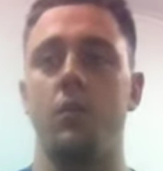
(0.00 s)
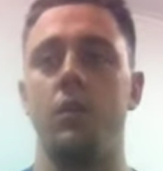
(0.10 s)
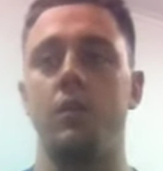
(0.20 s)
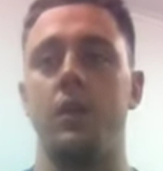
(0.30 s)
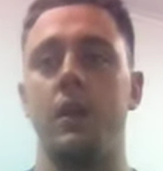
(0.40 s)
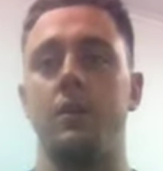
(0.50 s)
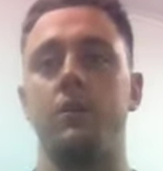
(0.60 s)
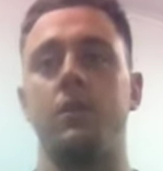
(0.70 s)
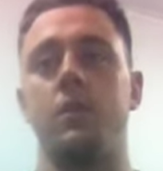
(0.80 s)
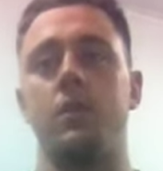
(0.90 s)
was
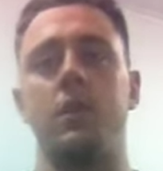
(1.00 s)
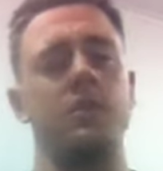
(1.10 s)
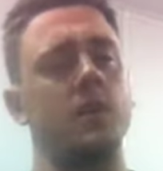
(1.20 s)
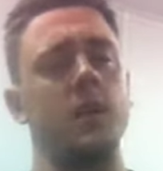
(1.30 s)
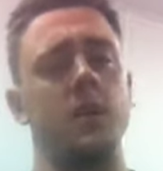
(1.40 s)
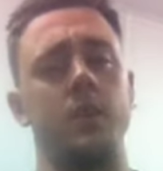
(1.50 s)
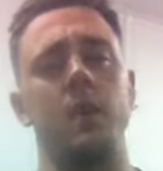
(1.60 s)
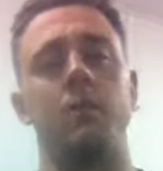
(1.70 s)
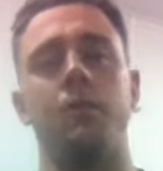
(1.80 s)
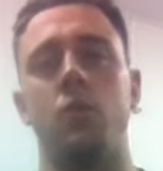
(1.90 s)
announced yesterday or the
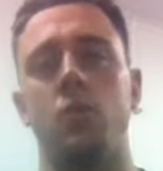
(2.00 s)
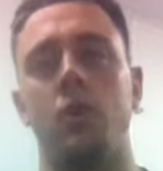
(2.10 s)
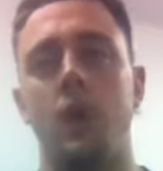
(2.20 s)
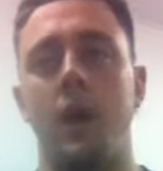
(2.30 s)
day before,